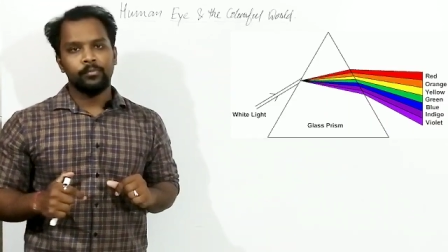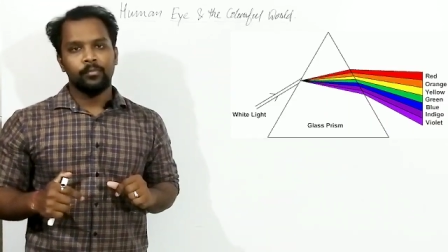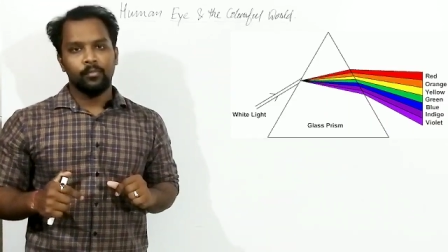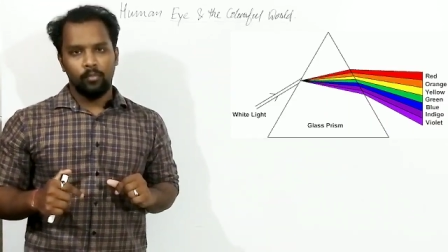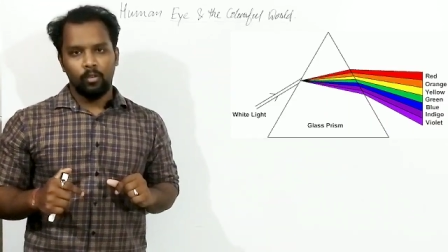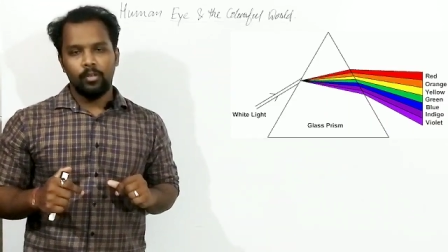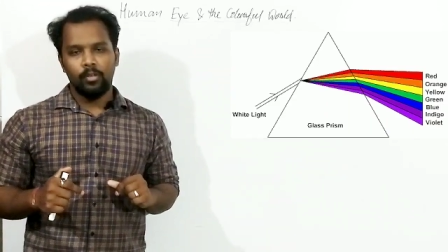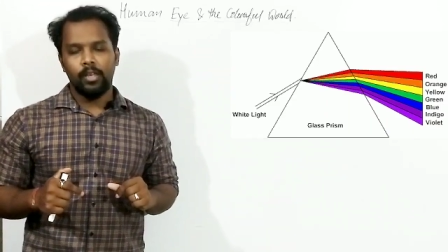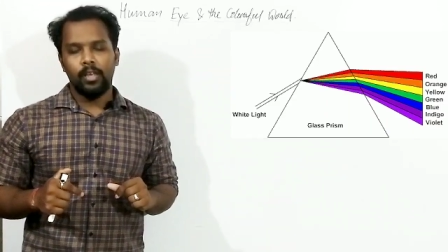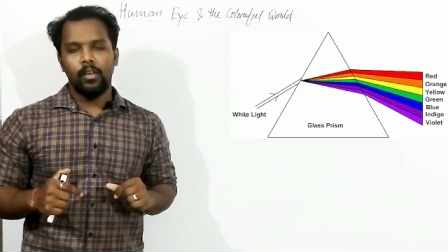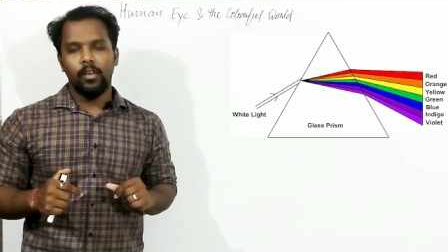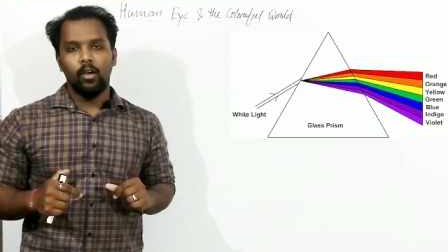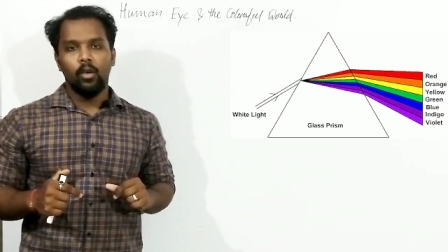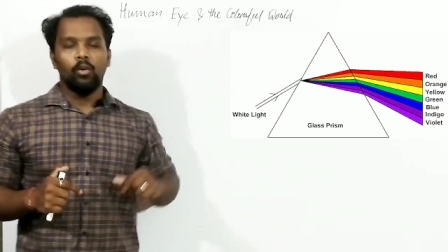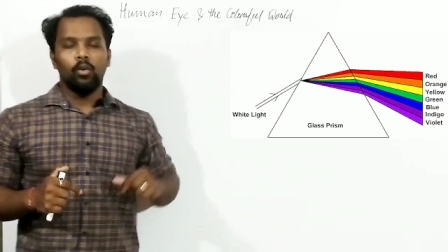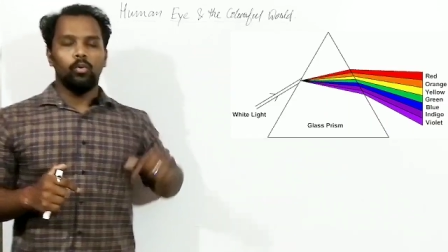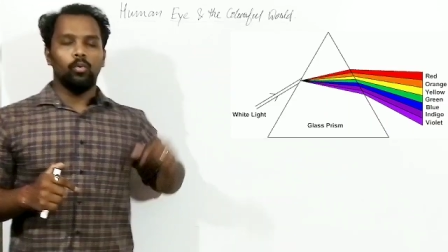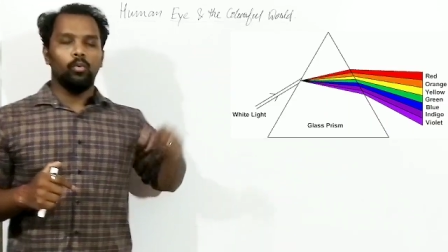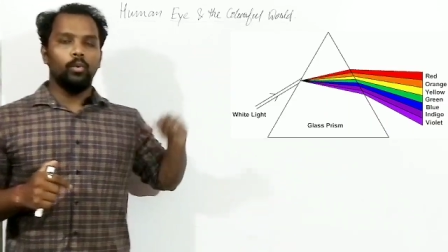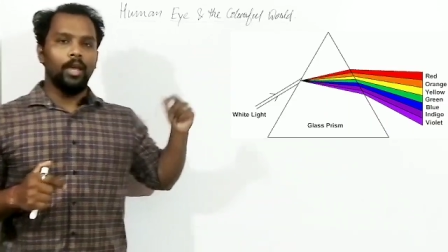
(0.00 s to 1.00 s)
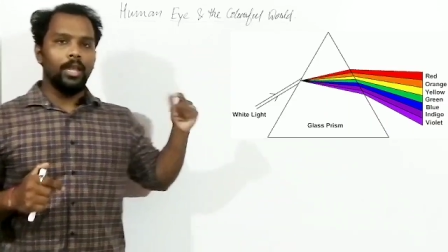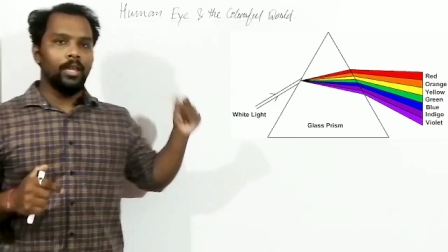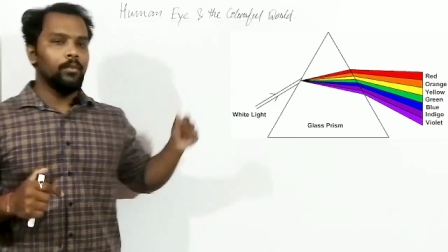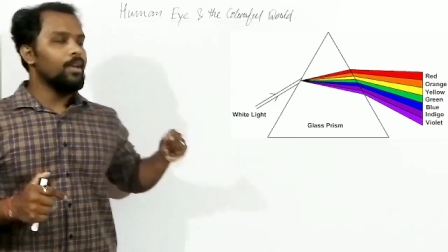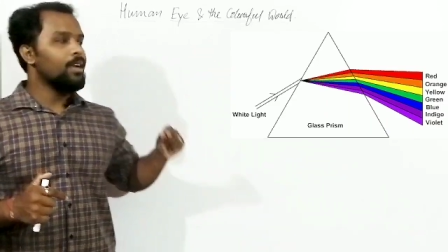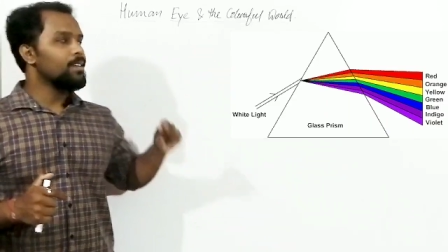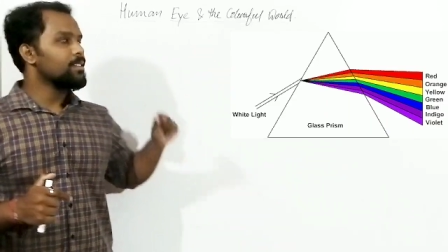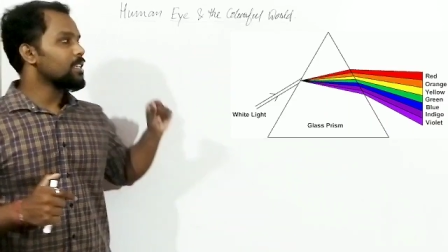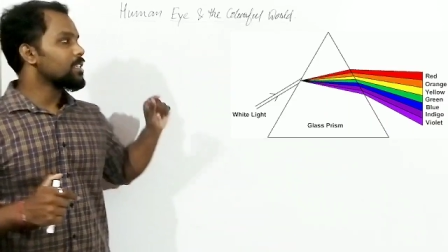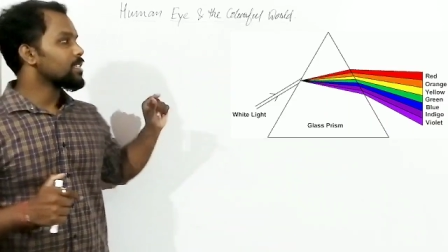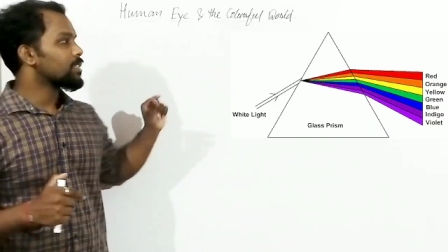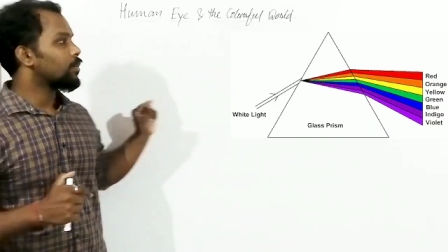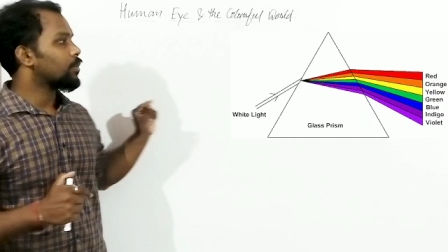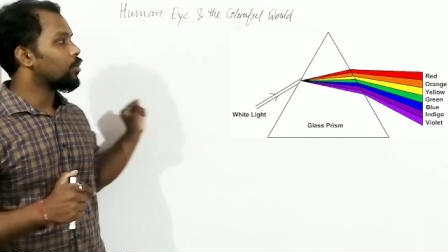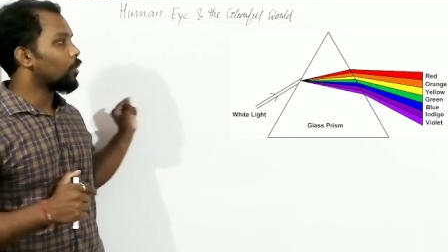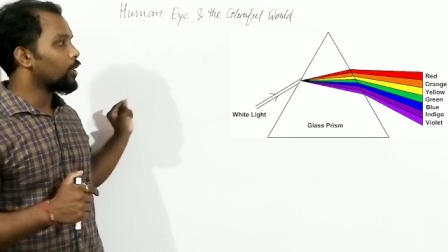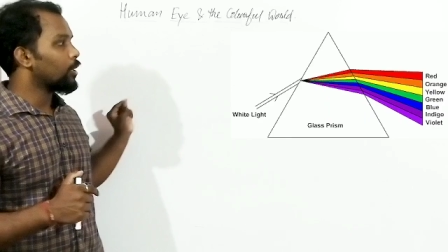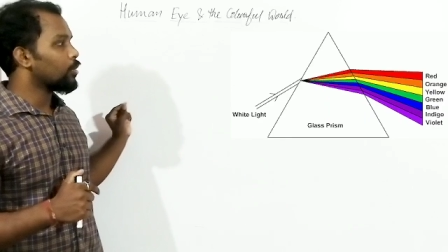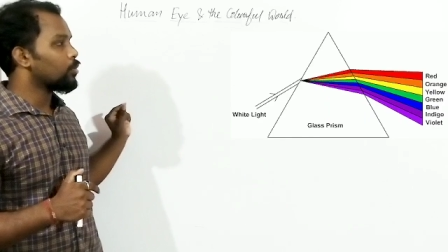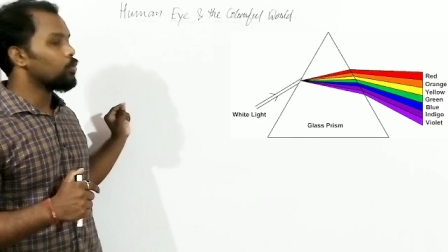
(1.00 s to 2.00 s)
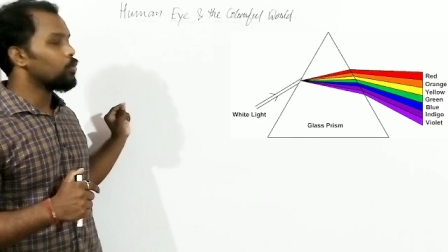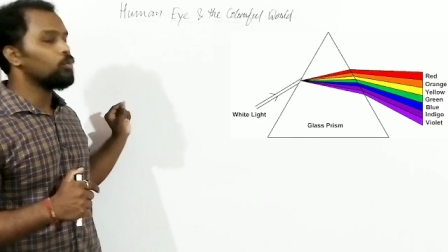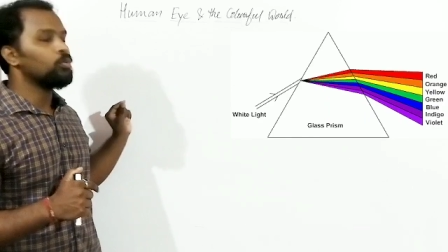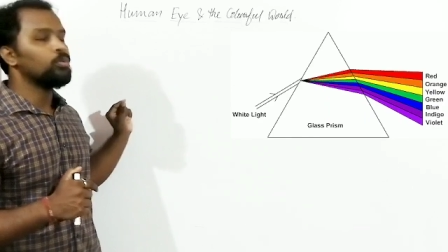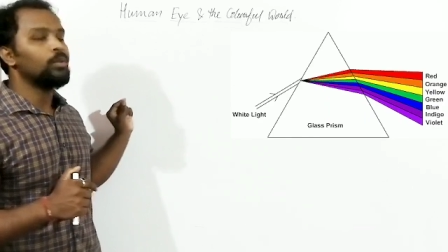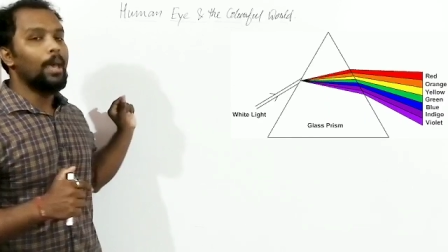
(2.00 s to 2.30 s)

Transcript: Okay, when we are just going to